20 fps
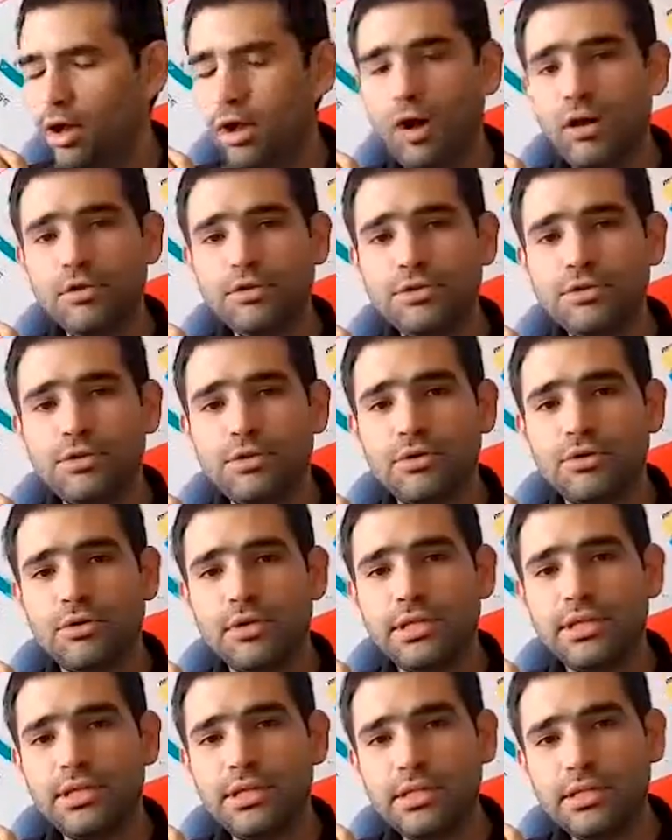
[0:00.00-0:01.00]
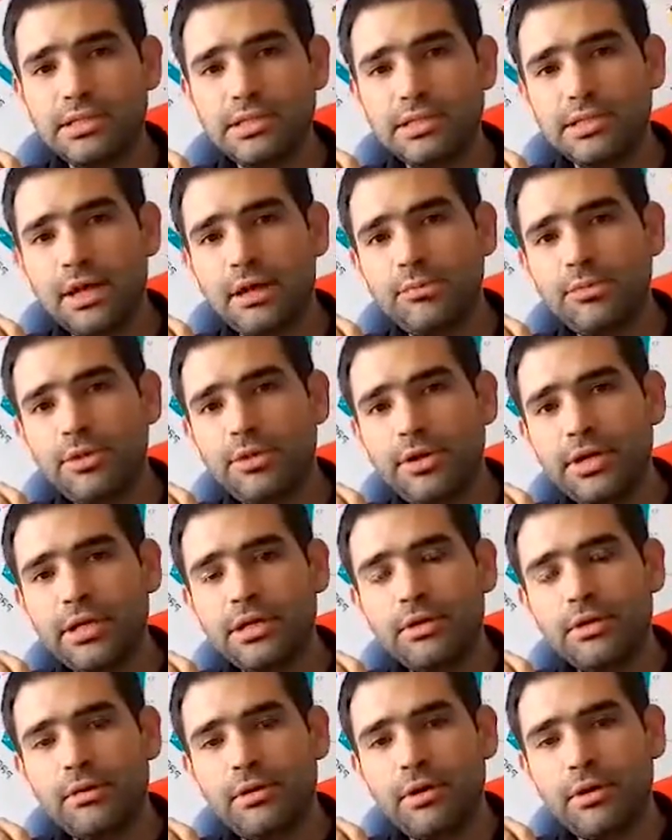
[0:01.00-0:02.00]
Also, it is
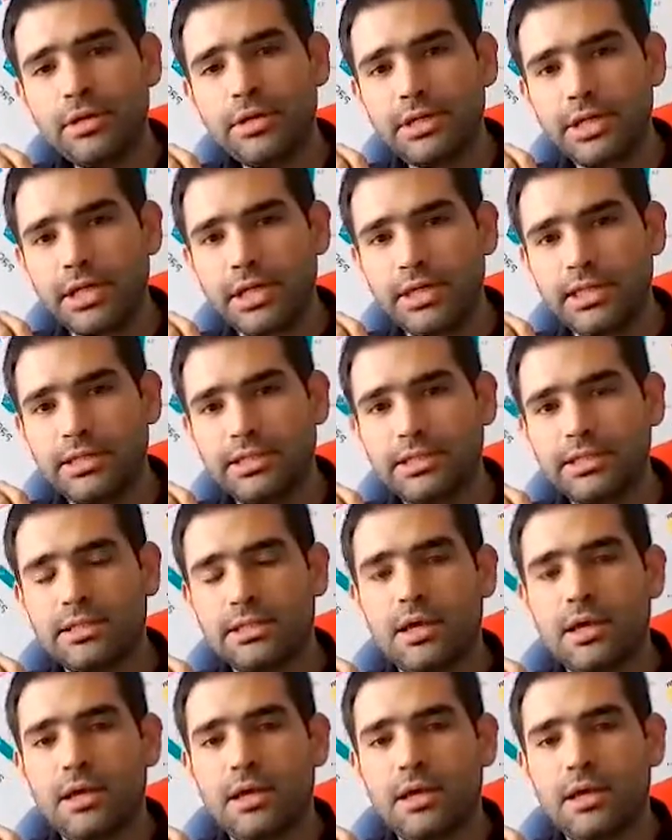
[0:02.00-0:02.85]
numbering coordinates.